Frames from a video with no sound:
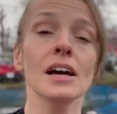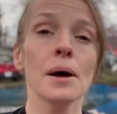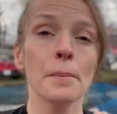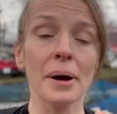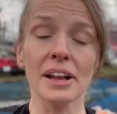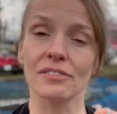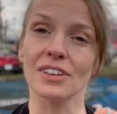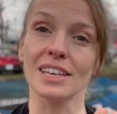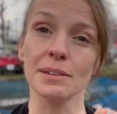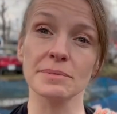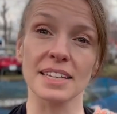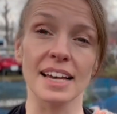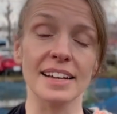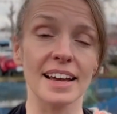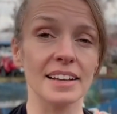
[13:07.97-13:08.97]
But if you keep
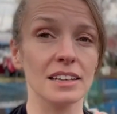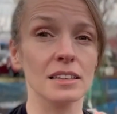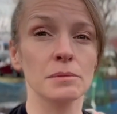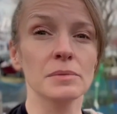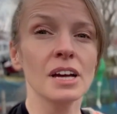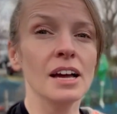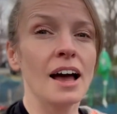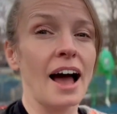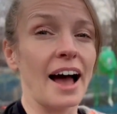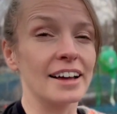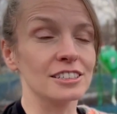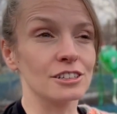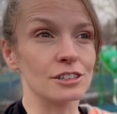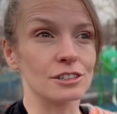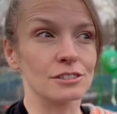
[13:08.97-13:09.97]
deadheading them
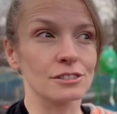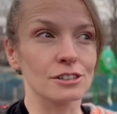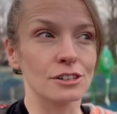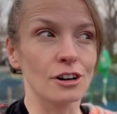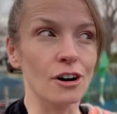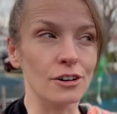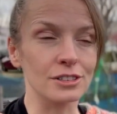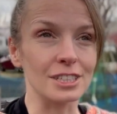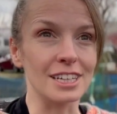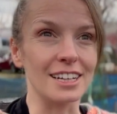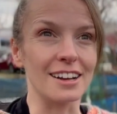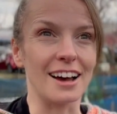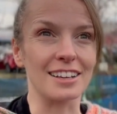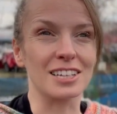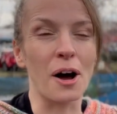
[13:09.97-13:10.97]
and you're not in
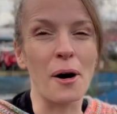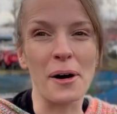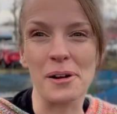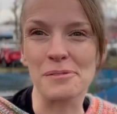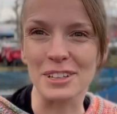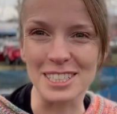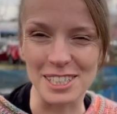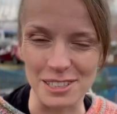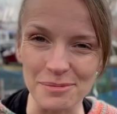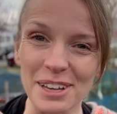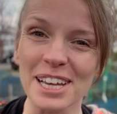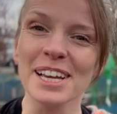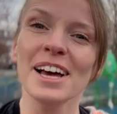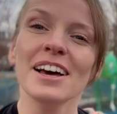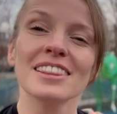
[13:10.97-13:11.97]
as hot a place as
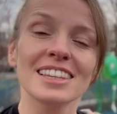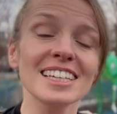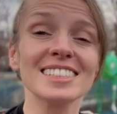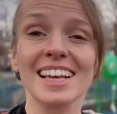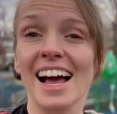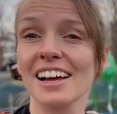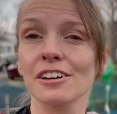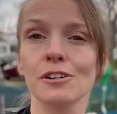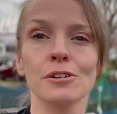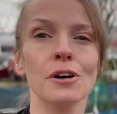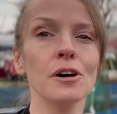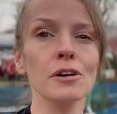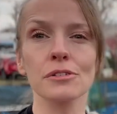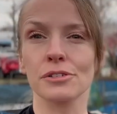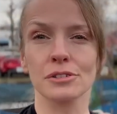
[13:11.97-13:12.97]
me, these can go
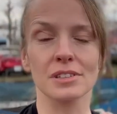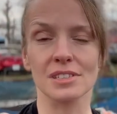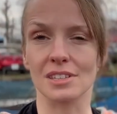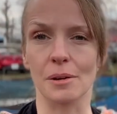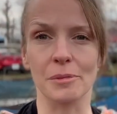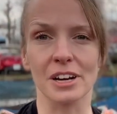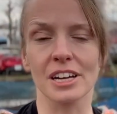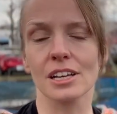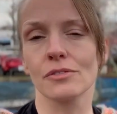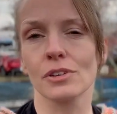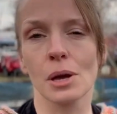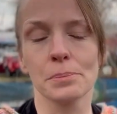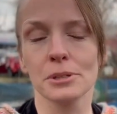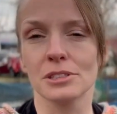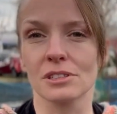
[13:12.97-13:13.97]
all through the summer and give
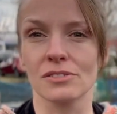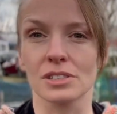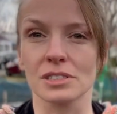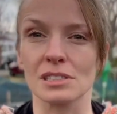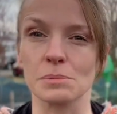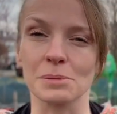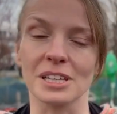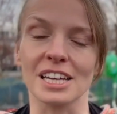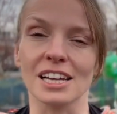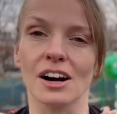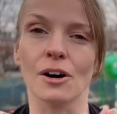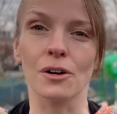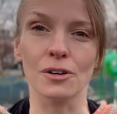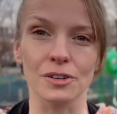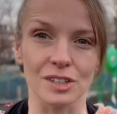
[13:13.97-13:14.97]
you a beautiful display
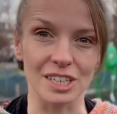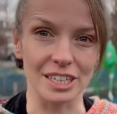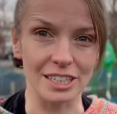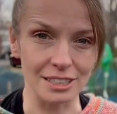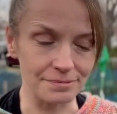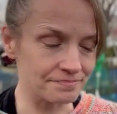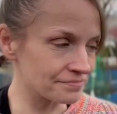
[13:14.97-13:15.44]
all year.